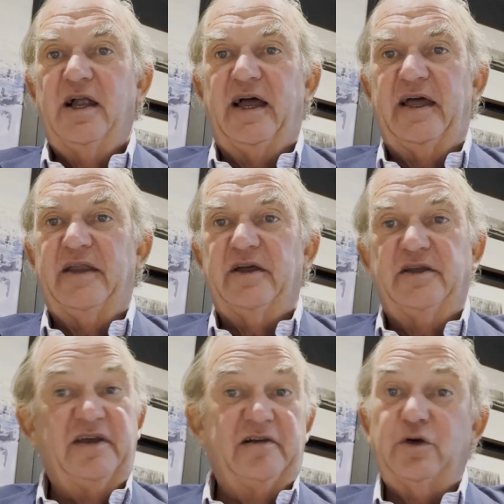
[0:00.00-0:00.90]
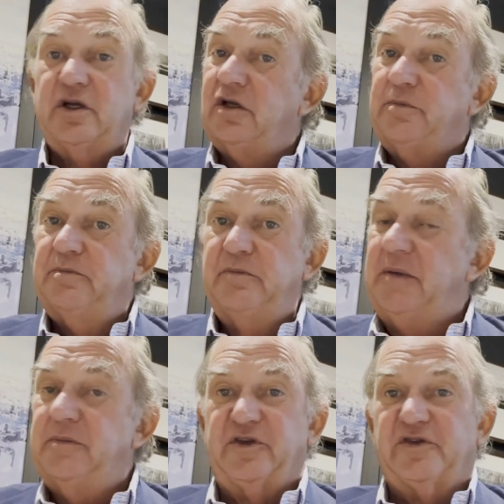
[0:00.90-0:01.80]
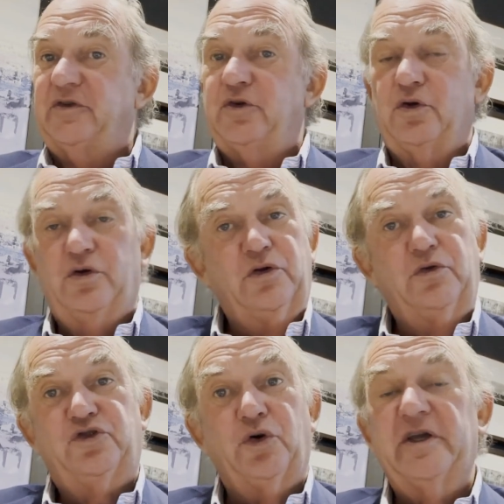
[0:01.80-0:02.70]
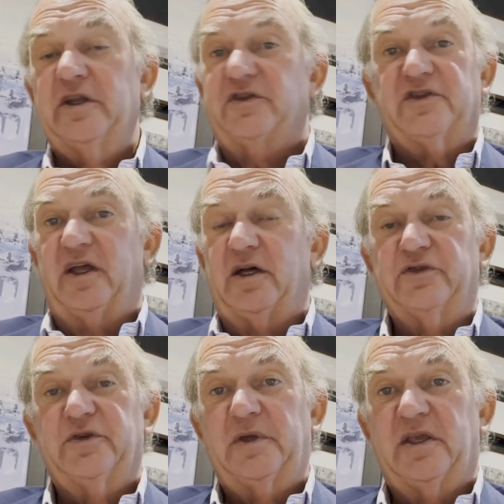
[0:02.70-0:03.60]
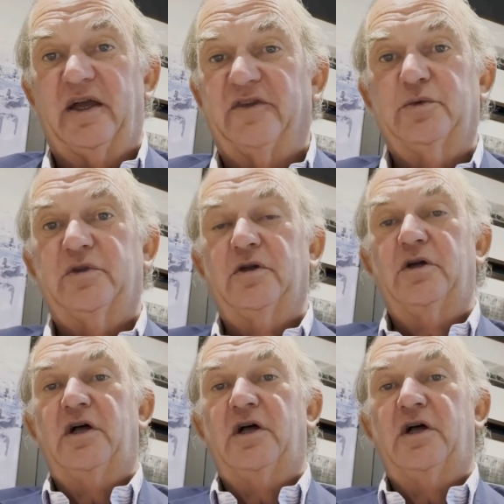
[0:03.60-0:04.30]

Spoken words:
And there are quite a lot of members who join us now, to be candid with you.